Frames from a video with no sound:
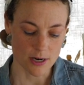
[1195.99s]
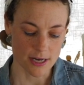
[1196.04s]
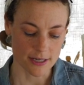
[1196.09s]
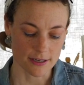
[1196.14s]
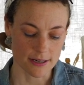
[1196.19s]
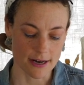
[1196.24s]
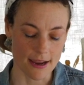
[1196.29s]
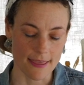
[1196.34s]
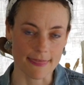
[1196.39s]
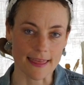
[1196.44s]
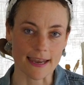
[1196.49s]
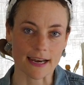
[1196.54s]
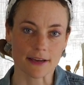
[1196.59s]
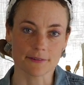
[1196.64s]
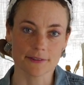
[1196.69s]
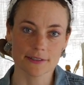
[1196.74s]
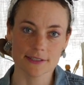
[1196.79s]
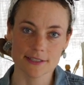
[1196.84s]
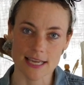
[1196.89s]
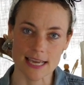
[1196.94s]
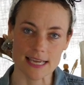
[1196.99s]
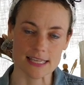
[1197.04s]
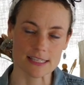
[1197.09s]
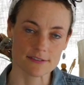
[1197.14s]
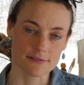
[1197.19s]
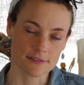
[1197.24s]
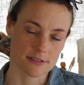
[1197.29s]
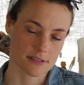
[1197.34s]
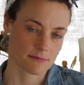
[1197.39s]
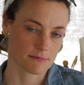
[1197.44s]
water, and then I will
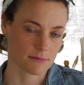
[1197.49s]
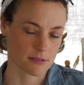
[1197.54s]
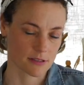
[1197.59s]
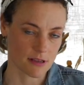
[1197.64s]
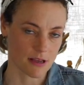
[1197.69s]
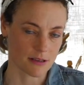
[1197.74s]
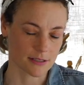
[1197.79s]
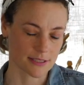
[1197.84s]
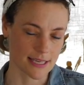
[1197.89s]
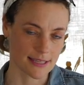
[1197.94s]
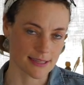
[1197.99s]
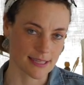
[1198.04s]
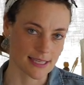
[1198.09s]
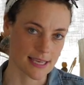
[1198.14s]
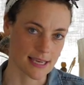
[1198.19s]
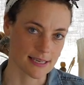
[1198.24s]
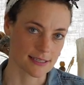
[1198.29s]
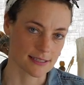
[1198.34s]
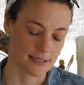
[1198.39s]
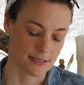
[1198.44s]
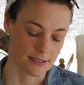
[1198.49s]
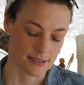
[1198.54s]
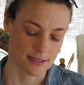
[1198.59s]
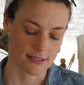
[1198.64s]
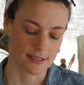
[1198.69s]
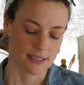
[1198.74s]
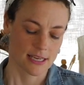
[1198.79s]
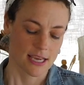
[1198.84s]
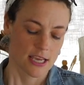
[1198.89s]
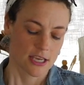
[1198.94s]
taste for some salt at the end.
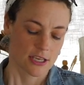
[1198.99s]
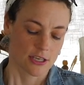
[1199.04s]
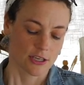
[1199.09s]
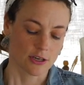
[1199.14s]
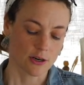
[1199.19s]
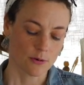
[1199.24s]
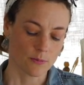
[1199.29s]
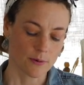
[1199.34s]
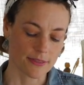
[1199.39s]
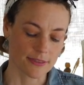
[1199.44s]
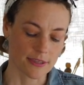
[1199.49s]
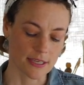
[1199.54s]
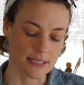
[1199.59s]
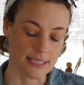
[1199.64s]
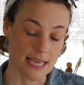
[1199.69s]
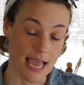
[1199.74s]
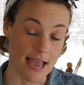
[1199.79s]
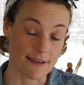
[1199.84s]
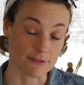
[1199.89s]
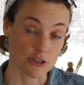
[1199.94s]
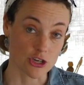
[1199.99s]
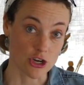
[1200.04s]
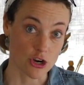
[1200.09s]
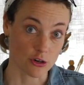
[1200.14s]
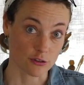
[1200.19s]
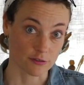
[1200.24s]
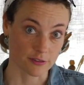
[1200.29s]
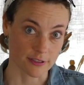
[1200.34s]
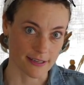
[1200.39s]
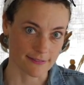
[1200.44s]
Just, you don't want it to have
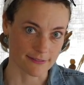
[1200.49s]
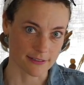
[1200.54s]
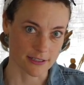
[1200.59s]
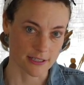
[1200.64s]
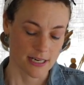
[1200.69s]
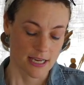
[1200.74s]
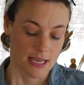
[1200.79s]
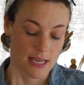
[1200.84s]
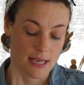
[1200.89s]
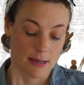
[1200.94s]
no flavor,